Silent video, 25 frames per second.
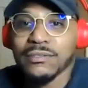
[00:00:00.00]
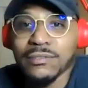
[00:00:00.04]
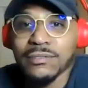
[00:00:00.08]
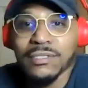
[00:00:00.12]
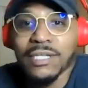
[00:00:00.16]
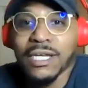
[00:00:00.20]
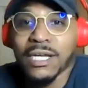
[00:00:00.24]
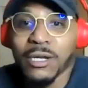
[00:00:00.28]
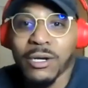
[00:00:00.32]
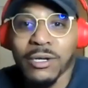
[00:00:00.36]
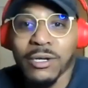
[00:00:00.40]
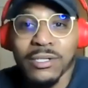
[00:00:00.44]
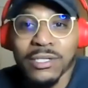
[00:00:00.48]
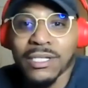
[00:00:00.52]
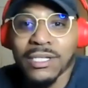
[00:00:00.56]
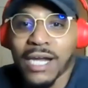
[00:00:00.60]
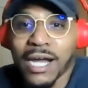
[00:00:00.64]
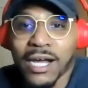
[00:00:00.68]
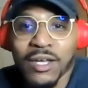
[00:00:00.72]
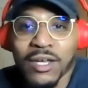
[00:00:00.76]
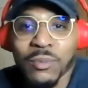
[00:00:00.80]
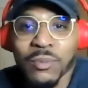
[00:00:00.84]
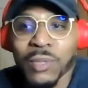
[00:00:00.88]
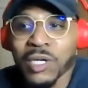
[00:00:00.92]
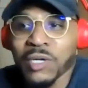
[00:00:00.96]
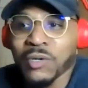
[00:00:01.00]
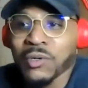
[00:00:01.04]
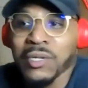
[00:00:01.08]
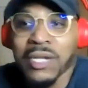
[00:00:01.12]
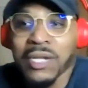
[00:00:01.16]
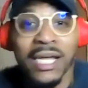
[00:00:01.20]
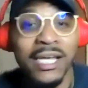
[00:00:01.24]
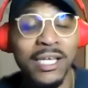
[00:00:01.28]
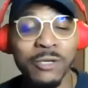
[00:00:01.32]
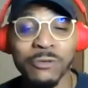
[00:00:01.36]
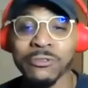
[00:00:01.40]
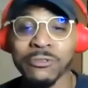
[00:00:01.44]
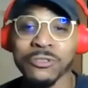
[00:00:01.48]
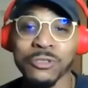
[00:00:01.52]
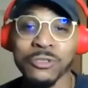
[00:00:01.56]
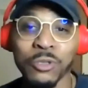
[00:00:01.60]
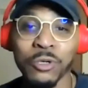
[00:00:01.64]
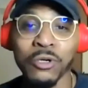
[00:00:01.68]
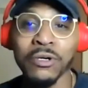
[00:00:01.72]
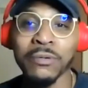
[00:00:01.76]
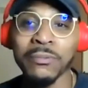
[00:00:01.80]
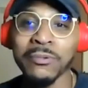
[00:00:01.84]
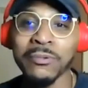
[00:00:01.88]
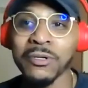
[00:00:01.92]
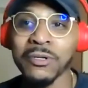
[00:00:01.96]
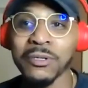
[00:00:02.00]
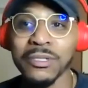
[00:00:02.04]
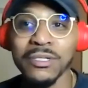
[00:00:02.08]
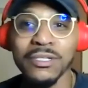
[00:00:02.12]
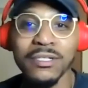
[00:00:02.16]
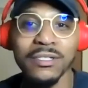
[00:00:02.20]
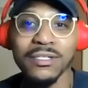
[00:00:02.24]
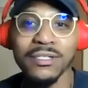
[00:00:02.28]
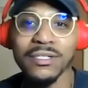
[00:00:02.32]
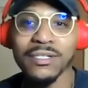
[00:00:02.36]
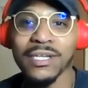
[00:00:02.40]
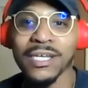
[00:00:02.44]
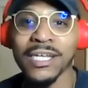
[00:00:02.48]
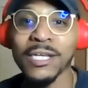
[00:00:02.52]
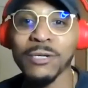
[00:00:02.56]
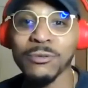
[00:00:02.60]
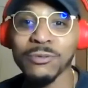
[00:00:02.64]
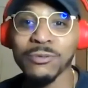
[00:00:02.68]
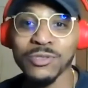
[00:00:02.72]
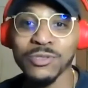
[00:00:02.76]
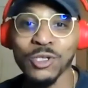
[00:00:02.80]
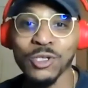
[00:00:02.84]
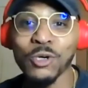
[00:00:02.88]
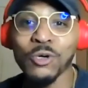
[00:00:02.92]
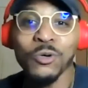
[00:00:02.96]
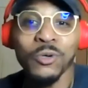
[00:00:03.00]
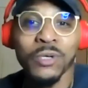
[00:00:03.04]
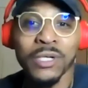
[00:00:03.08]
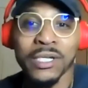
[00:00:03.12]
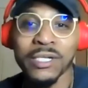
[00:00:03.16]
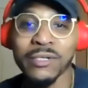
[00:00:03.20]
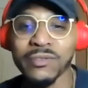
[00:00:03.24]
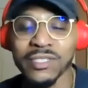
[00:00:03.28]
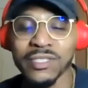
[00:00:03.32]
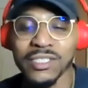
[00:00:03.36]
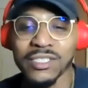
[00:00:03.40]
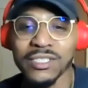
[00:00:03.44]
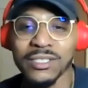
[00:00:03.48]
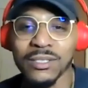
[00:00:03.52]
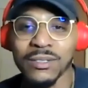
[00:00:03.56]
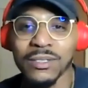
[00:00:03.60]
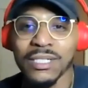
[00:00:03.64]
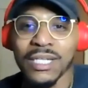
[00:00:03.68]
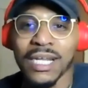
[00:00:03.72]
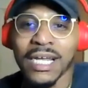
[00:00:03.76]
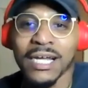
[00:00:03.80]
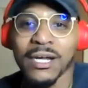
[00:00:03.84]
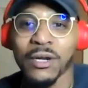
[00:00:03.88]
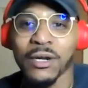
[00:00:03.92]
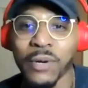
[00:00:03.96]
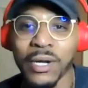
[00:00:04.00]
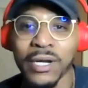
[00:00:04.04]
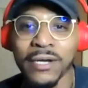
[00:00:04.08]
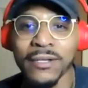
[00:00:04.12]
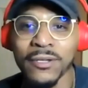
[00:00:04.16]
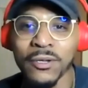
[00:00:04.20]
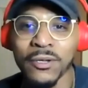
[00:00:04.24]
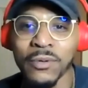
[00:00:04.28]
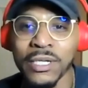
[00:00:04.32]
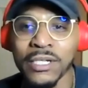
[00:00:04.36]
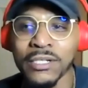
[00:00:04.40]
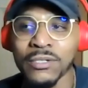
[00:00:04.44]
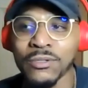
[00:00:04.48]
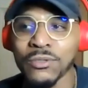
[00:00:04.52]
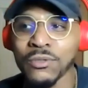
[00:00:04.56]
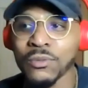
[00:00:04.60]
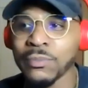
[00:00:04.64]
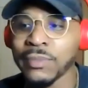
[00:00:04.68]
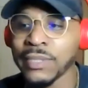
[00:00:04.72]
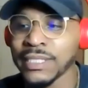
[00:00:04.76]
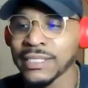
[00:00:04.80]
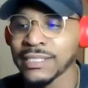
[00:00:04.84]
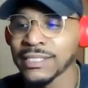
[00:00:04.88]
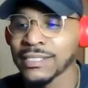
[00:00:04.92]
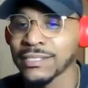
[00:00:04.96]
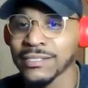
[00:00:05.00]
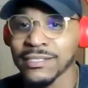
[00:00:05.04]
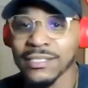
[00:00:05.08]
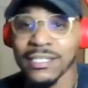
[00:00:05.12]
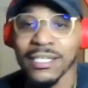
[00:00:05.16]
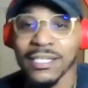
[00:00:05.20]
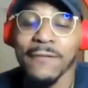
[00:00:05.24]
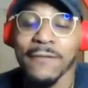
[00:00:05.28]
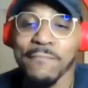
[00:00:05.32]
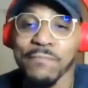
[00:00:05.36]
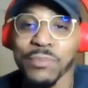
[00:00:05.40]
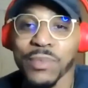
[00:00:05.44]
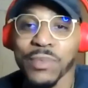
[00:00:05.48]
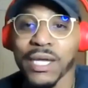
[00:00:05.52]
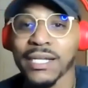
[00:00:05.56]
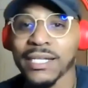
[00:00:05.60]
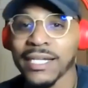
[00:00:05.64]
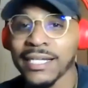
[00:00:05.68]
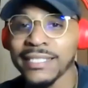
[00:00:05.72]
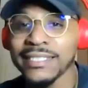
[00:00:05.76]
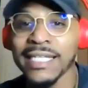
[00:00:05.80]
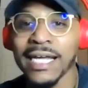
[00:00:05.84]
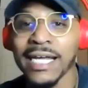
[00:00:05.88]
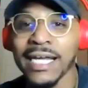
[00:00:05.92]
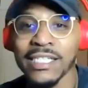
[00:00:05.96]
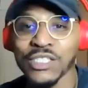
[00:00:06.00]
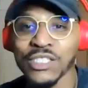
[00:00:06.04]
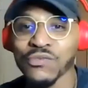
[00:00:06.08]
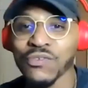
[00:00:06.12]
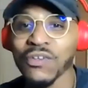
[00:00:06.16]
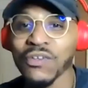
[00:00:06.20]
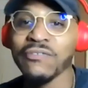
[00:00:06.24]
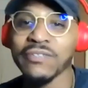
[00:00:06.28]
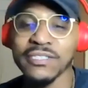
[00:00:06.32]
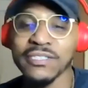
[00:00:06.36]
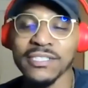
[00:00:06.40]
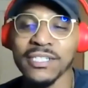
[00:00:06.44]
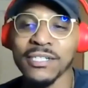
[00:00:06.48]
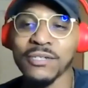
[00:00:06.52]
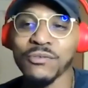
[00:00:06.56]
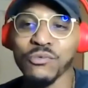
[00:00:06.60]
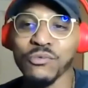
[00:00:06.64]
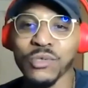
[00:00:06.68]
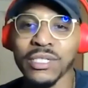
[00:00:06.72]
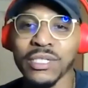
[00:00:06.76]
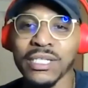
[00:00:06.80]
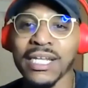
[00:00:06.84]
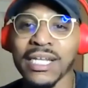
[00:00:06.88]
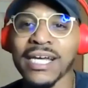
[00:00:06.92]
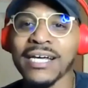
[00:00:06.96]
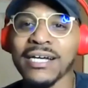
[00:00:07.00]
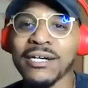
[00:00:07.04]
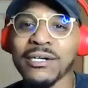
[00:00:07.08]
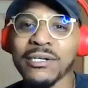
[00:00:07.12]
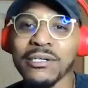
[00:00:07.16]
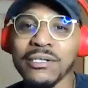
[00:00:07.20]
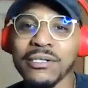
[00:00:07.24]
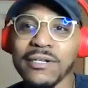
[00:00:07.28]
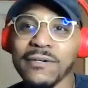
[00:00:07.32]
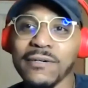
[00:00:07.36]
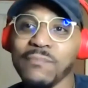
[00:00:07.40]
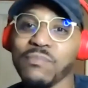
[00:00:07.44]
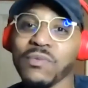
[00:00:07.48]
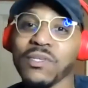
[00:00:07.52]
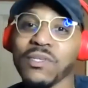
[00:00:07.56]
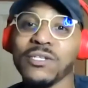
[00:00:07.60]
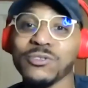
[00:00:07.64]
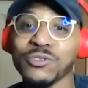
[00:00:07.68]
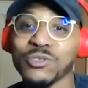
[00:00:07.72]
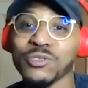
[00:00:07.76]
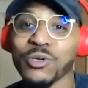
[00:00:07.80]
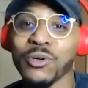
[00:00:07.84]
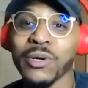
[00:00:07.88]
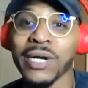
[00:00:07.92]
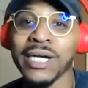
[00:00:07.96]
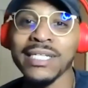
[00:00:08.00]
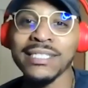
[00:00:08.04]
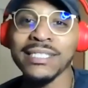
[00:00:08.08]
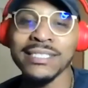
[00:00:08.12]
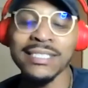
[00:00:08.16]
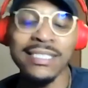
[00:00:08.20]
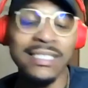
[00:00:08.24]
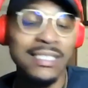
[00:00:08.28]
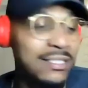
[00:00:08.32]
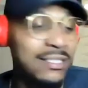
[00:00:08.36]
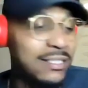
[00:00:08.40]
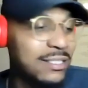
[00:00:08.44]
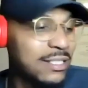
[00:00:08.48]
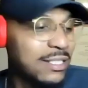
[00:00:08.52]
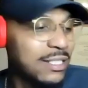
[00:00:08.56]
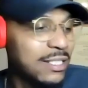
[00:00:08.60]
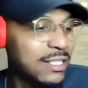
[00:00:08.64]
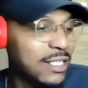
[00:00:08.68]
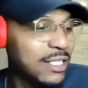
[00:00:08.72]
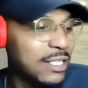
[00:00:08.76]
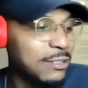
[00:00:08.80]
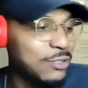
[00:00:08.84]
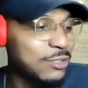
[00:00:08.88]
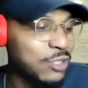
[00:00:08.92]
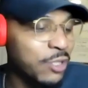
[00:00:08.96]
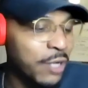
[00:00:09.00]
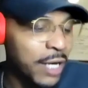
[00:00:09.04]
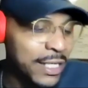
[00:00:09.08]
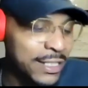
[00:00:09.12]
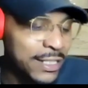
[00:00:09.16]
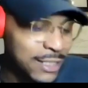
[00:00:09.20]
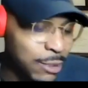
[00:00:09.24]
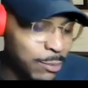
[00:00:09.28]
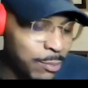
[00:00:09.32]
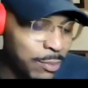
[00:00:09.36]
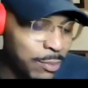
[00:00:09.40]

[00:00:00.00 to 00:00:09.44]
like, on the documentary like it was normal, and it was cool, and it was just, like, a regular way to do business. Like, that's how this FIFA stuff went down. It was crazy. It was crazy,